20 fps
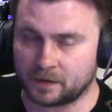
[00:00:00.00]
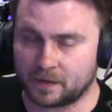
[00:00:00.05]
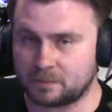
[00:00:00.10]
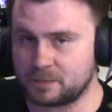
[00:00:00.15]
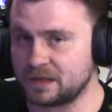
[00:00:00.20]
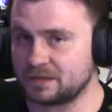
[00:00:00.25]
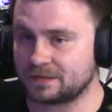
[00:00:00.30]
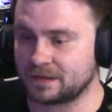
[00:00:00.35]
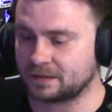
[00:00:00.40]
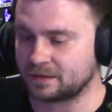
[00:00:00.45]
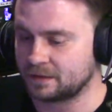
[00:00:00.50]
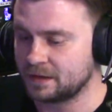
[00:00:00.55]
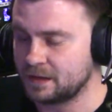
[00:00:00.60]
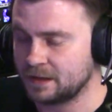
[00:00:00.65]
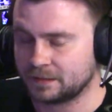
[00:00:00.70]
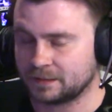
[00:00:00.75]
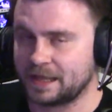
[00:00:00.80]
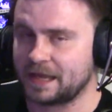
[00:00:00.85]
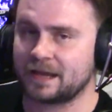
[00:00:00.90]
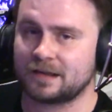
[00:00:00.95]
That means the
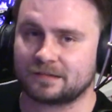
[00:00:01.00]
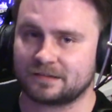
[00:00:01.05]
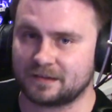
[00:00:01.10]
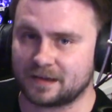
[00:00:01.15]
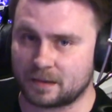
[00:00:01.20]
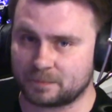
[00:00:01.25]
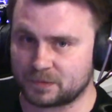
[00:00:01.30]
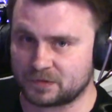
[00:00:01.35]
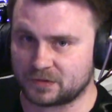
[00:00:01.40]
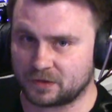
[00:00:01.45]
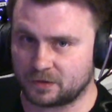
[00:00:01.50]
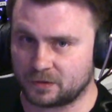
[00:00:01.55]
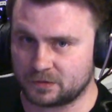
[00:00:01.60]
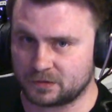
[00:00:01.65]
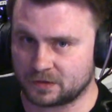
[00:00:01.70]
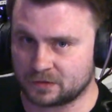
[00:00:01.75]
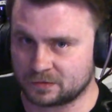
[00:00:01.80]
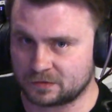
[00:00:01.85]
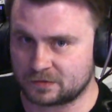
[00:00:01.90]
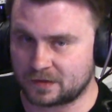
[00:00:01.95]
legacy episodes
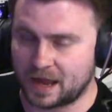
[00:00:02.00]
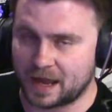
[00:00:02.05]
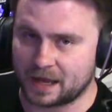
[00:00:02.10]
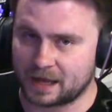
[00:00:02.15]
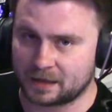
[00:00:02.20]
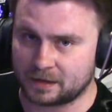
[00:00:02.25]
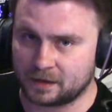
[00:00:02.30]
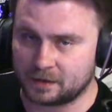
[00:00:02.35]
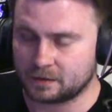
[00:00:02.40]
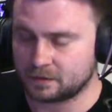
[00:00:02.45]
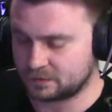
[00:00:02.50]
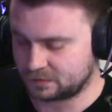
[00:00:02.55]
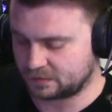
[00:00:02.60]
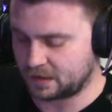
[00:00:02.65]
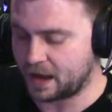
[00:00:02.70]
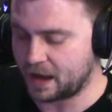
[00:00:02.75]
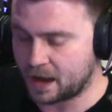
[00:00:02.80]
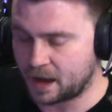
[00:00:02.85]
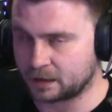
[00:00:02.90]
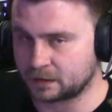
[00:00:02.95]
can
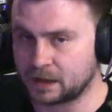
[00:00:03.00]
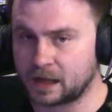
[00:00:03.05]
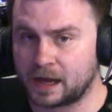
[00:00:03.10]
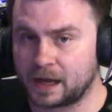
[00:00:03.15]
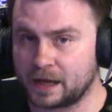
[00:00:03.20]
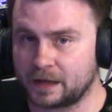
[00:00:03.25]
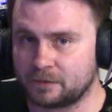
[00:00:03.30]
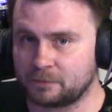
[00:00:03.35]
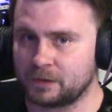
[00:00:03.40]
stay online,